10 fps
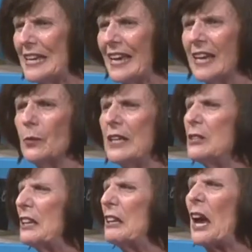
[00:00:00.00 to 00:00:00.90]
And we
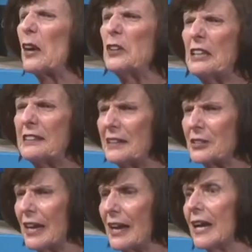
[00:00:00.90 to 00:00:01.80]
did everything that
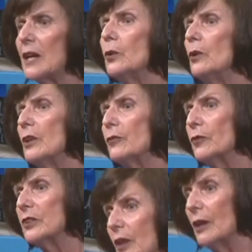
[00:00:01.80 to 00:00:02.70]
day. I rode
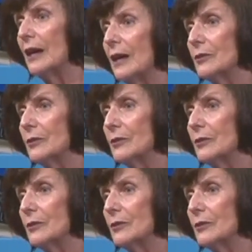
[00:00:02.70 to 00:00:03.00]
the